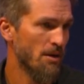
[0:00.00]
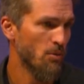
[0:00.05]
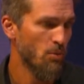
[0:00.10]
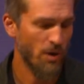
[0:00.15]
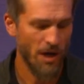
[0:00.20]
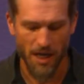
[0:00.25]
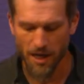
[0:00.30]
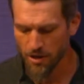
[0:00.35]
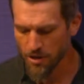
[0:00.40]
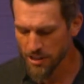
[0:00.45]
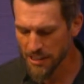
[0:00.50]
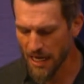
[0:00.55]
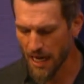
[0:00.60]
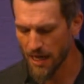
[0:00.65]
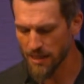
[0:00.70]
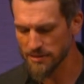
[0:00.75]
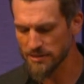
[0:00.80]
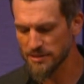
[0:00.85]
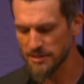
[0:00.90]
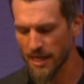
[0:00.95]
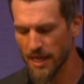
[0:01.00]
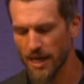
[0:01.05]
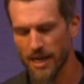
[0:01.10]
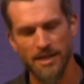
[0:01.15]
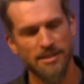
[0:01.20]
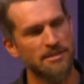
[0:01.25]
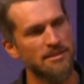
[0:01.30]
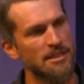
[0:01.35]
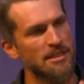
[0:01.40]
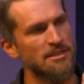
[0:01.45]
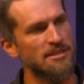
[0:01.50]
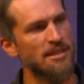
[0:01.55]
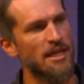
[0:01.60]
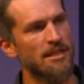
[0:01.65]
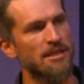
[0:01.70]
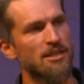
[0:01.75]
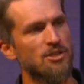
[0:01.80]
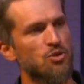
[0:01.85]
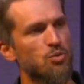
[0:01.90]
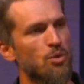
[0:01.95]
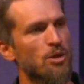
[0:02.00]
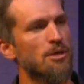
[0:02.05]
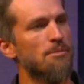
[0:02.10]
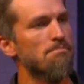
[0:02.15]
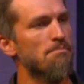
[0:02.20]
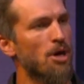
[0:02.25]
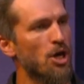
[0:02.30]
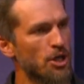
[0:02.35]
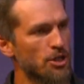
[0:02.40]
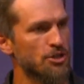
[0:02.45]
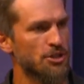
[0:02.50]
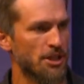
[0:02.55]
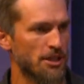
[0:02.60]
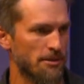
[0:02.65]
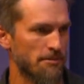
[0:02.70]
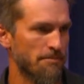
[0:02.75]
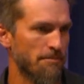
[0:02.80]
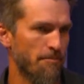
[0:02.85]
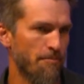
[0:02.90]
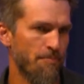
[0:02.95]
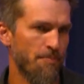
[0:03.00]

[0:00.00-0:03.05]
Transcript: What I heard God say is he said this word, margin.